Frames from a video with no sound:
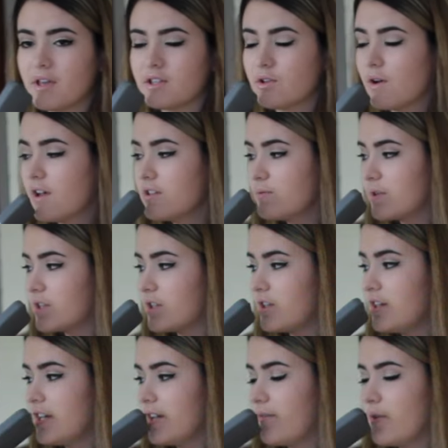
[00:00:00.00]
So I was
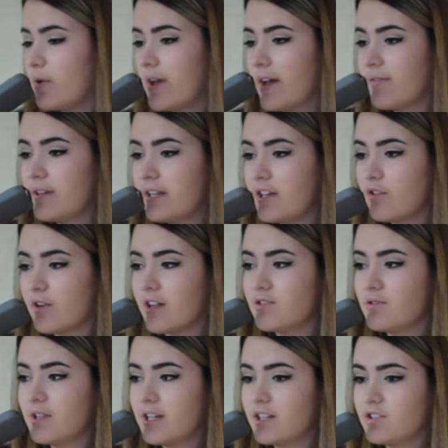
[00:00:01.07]
wondering if you have any
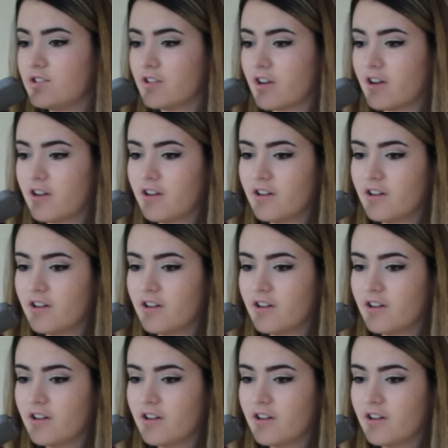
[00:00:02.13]
granulated sugar.